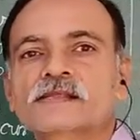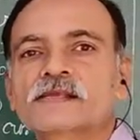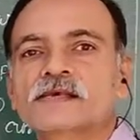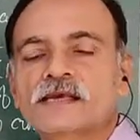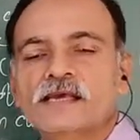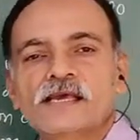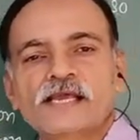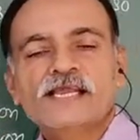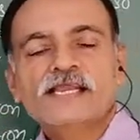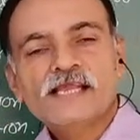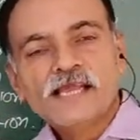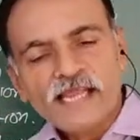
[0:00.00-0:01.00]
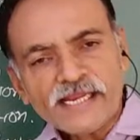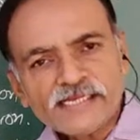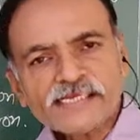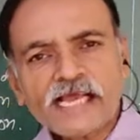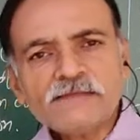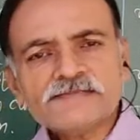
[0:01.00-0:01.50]
In
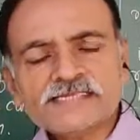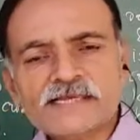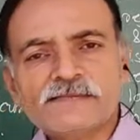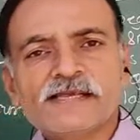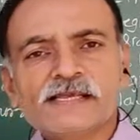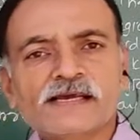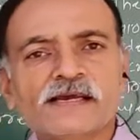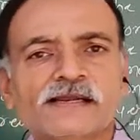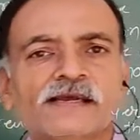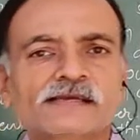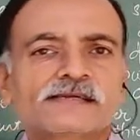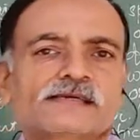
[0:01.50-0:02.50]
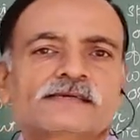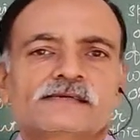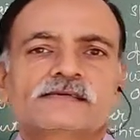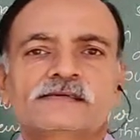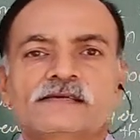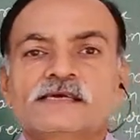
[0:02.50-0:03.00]
N-type semiconductor,
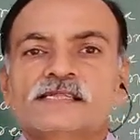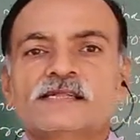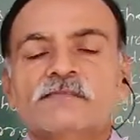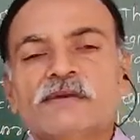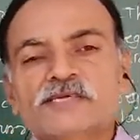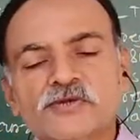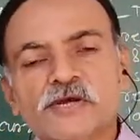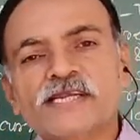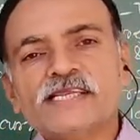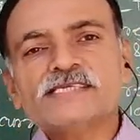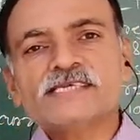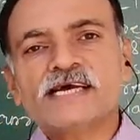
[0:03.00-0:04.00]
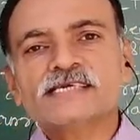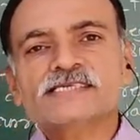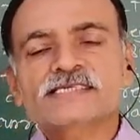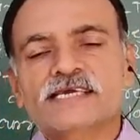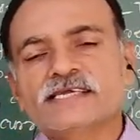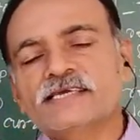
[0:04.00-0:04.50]
the majority charge
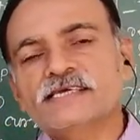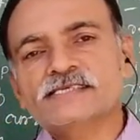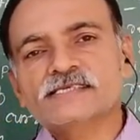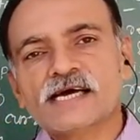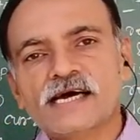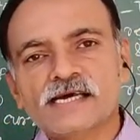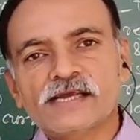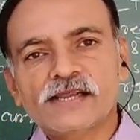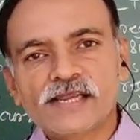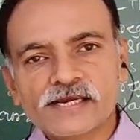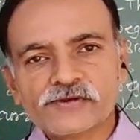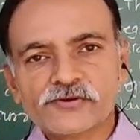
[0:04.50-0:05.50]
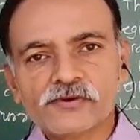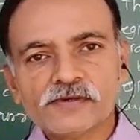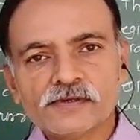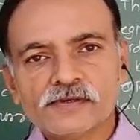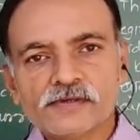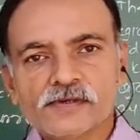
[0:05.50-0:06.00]
carriers are electron,
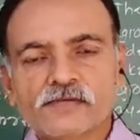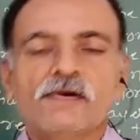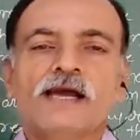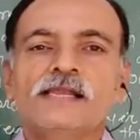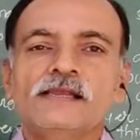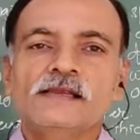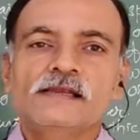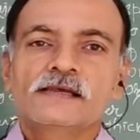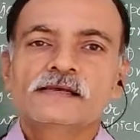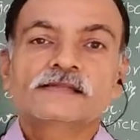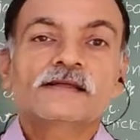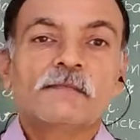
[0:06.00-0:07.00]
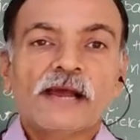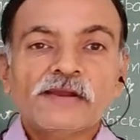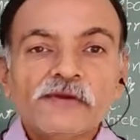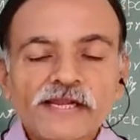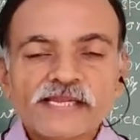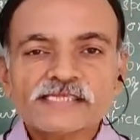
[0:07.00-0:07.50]
while the
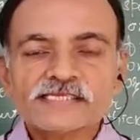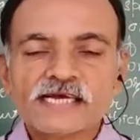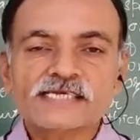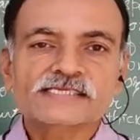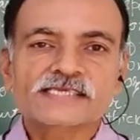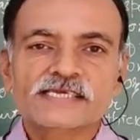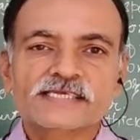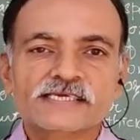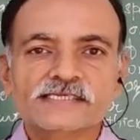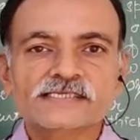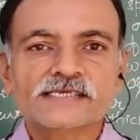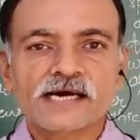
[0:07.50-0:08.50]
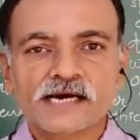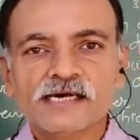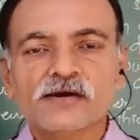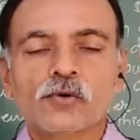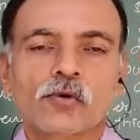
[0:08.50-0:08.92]
minority charge carriers are hole.